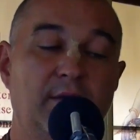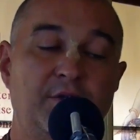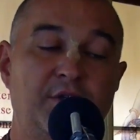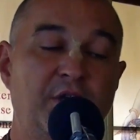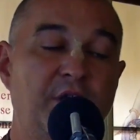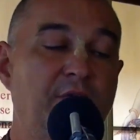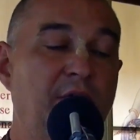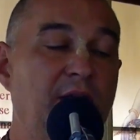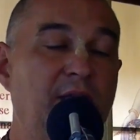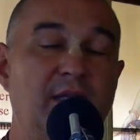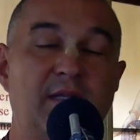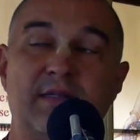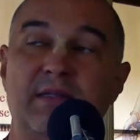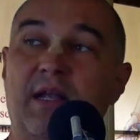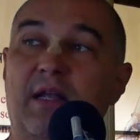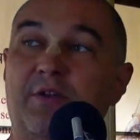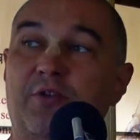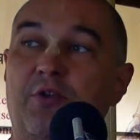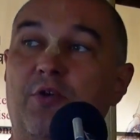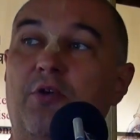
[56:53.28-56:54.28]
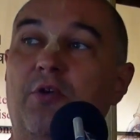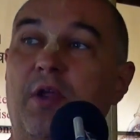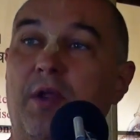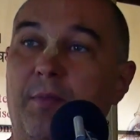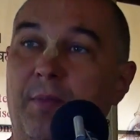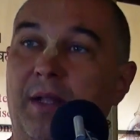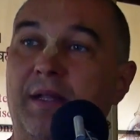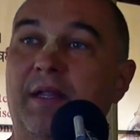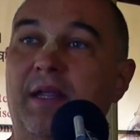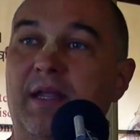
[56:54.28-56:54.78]
Jeeva does not know
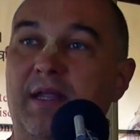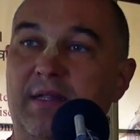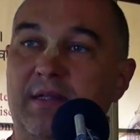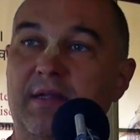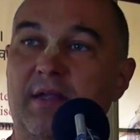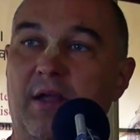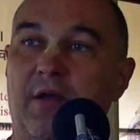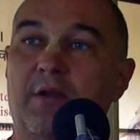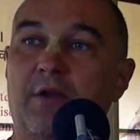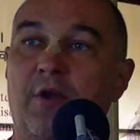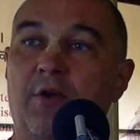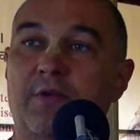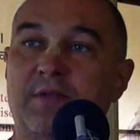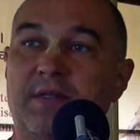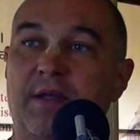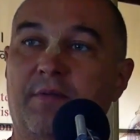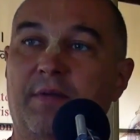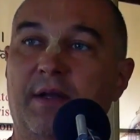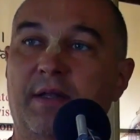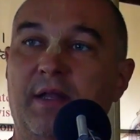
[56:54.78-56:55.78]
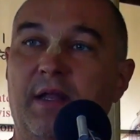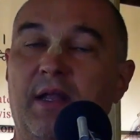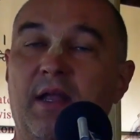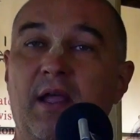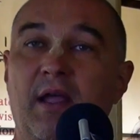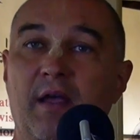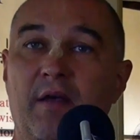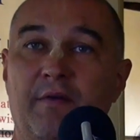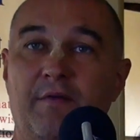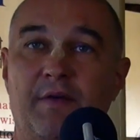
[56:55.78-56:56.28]
him, but he knows everything.
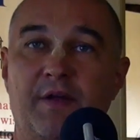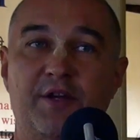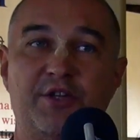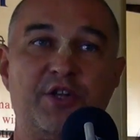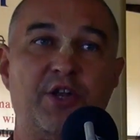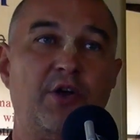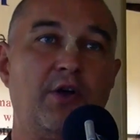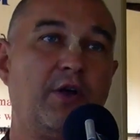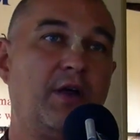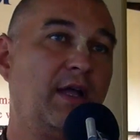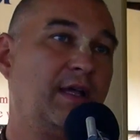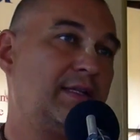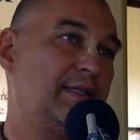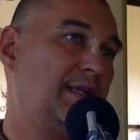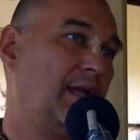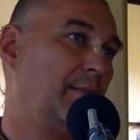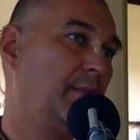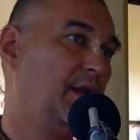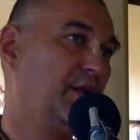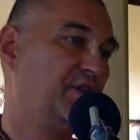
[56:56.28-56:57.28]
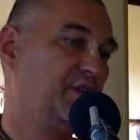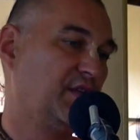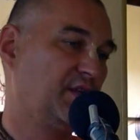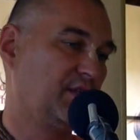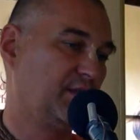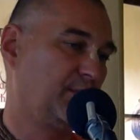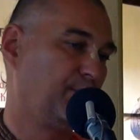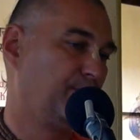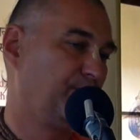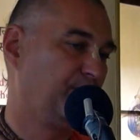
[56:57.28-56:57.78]
First shloka
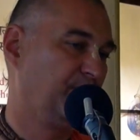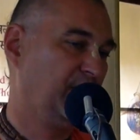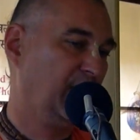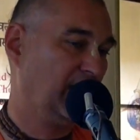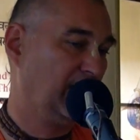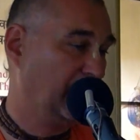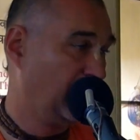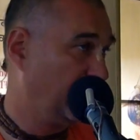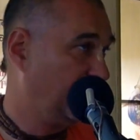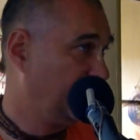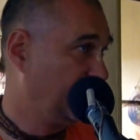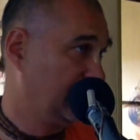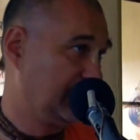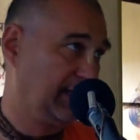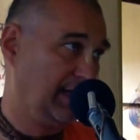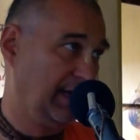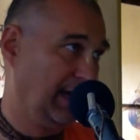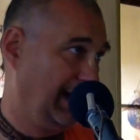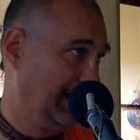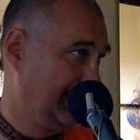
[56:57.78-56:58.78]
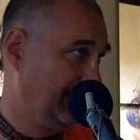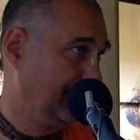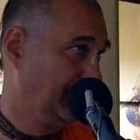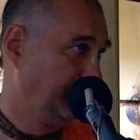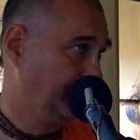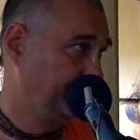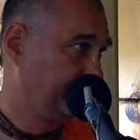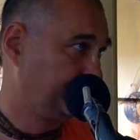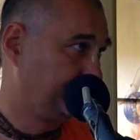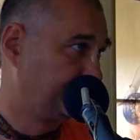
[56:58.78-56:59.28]
establishes that Lord is
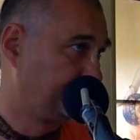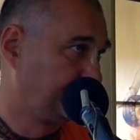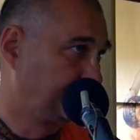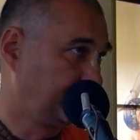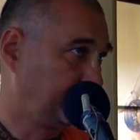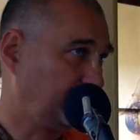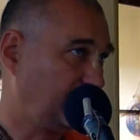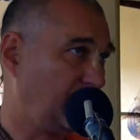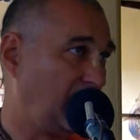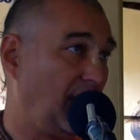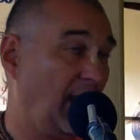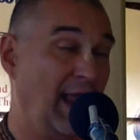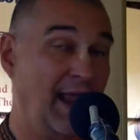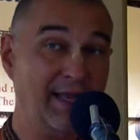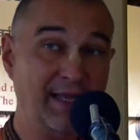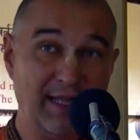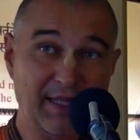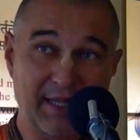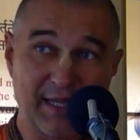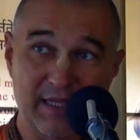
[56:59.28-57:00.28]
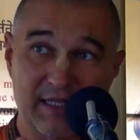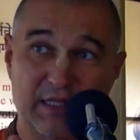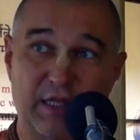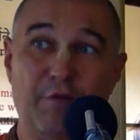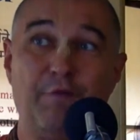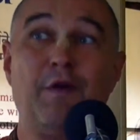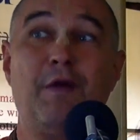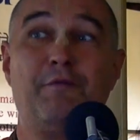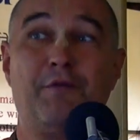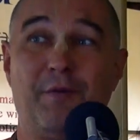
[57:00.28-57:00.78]
creator and that he is
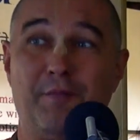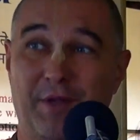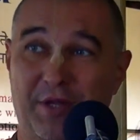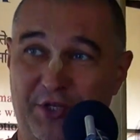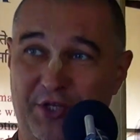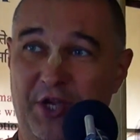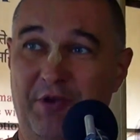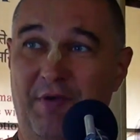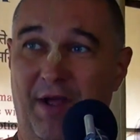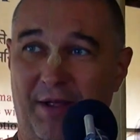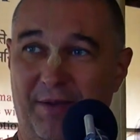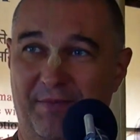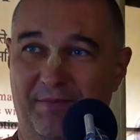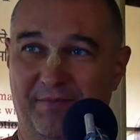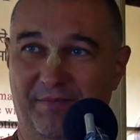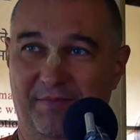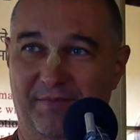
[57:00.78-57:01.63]
different from the Jeeva.